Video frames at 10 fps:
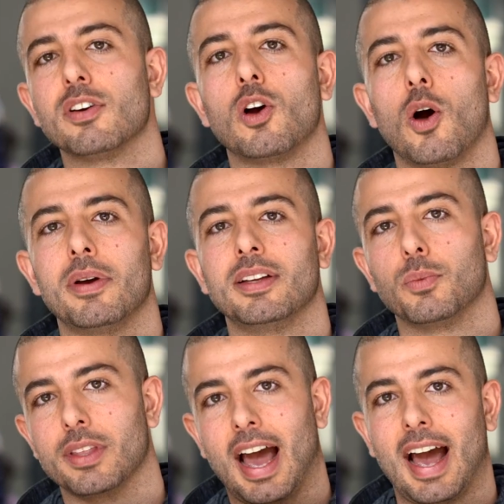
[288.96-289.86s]
a comment
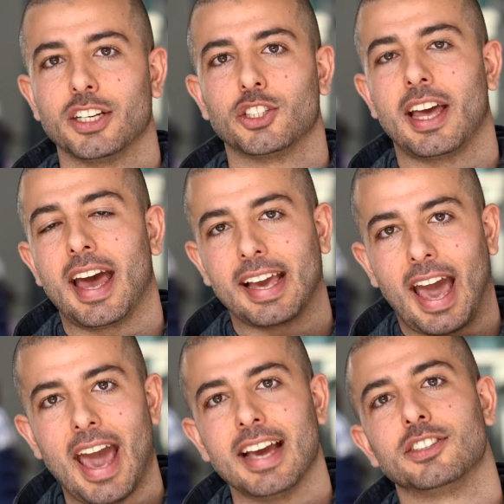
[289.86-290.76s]
with hashtag
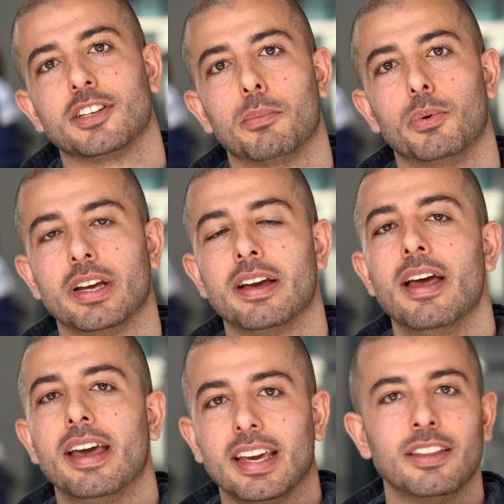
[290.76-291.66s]
HeySabri
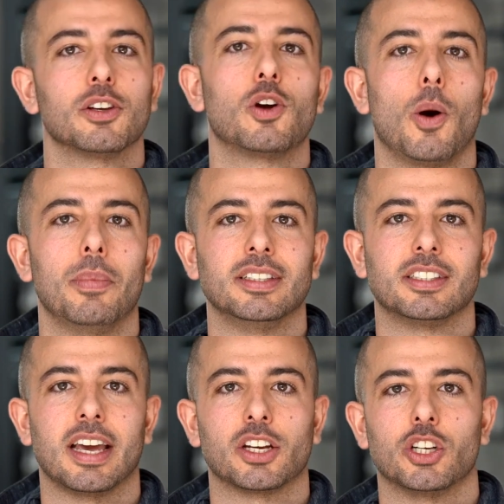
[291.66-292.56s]
in the comment
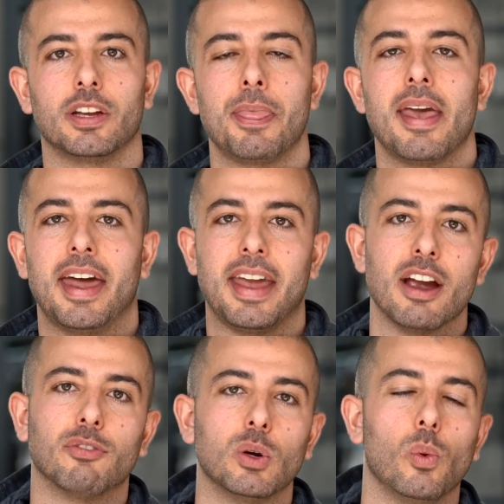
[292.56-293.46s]
section. And
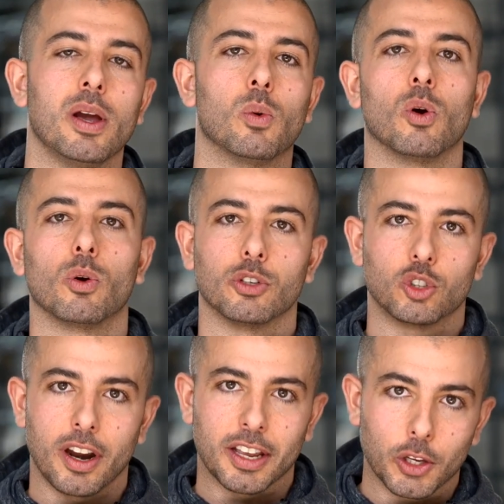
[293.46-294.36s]
every week we're also
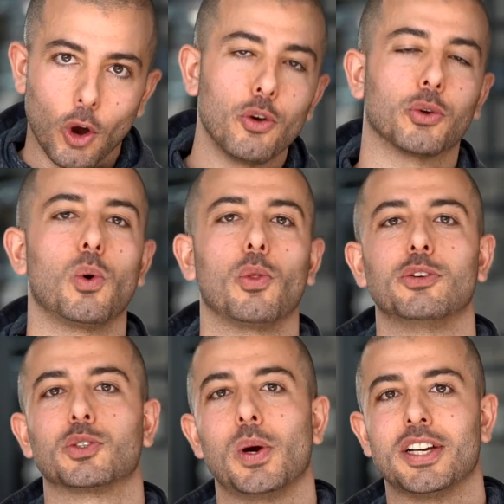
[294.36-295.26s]
trying to go through all
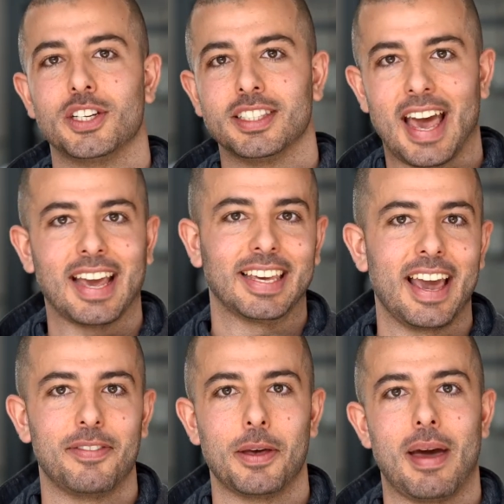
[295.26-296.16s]
those questions and
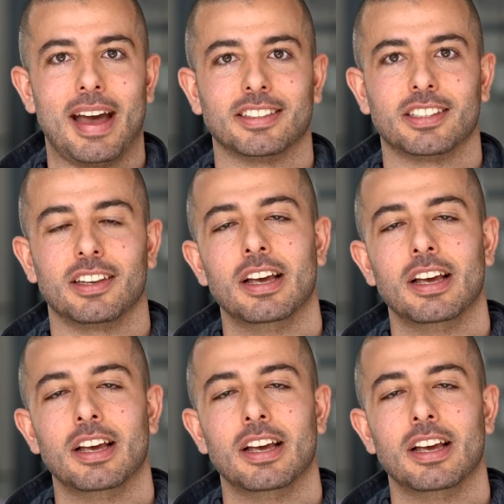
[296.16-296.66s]
get them answered.